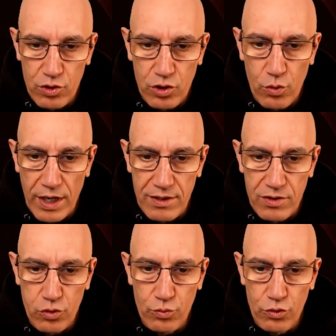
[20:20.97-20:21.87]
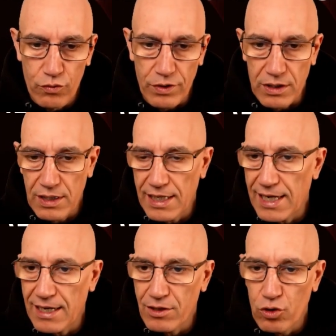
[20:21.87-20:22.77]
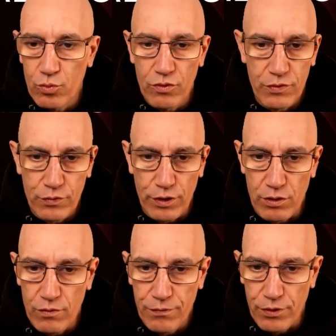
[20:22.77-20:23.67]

squares to move, and there are no moves for